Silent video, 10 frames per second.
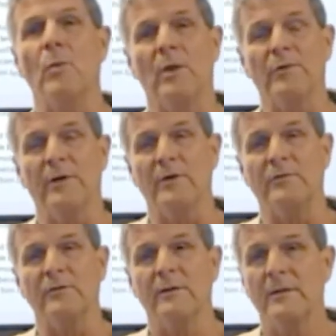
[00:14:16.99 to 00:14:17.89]
the
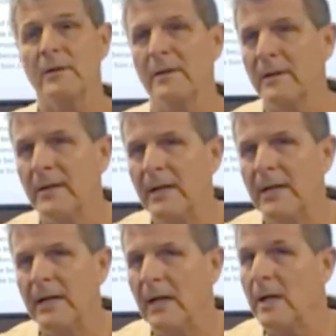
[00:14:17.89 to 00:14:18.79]
wilderness.
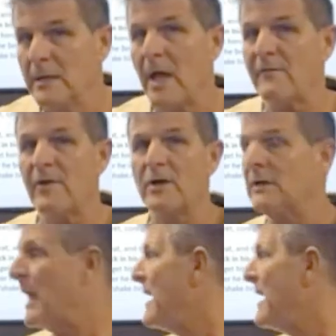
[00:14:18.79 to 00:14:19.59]
Not a very good